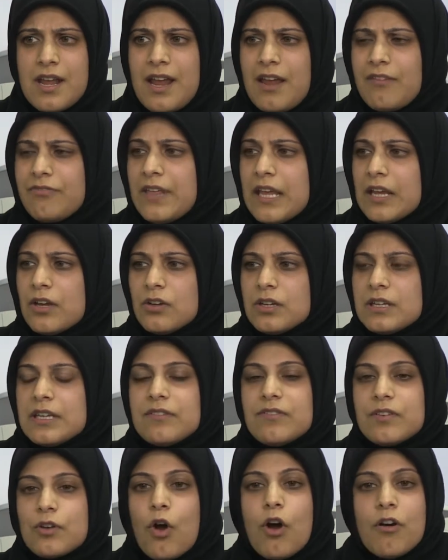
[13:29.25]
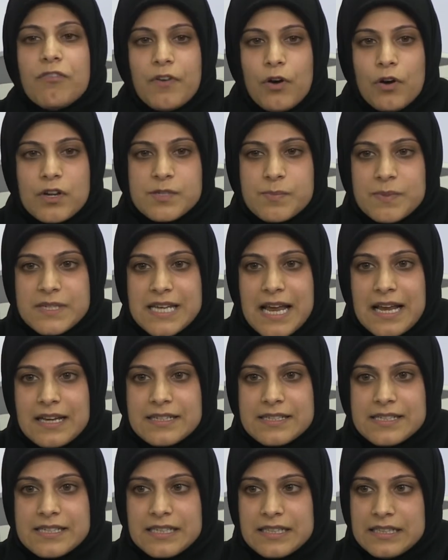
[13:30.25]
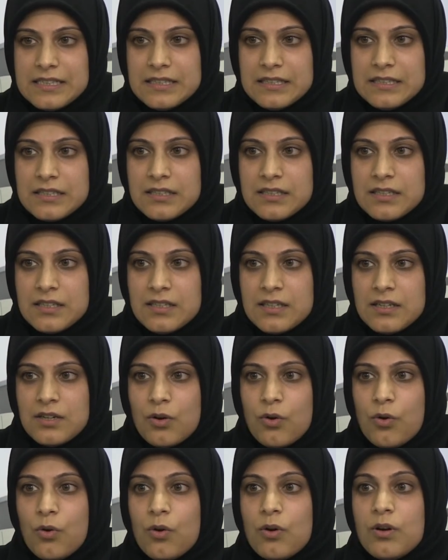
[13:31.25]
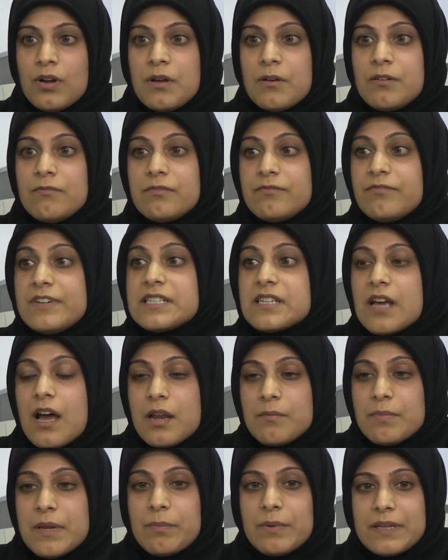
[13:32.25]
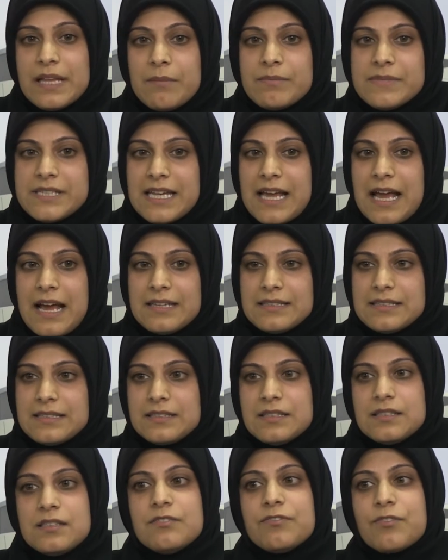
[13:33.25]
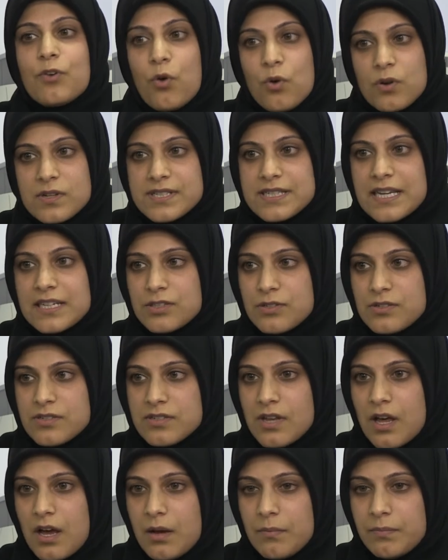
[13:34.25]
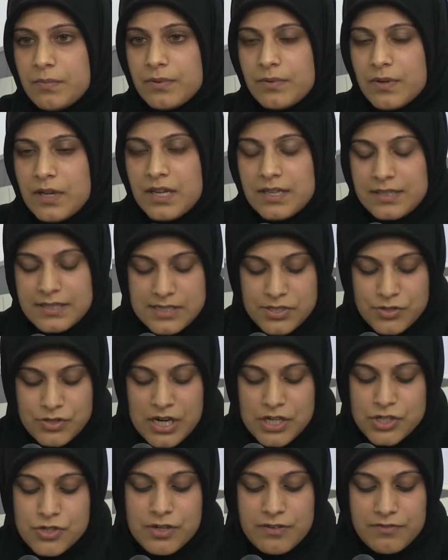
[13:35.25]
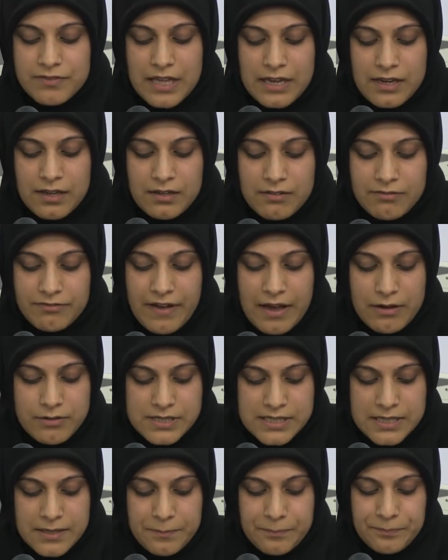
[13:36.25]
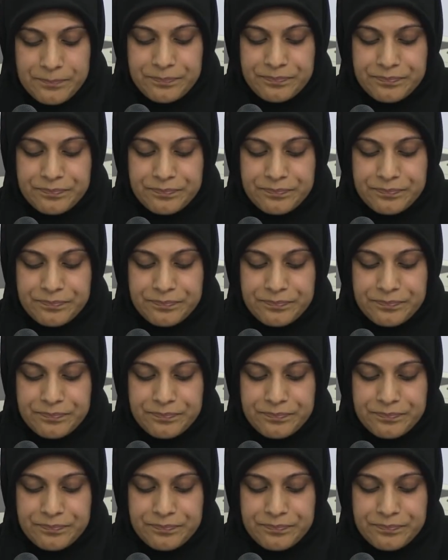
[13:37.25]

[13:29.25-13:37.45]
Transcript: If they couldn't even offer hospitality or return people empty-handed, then of course they'd use up this treasure if they found it.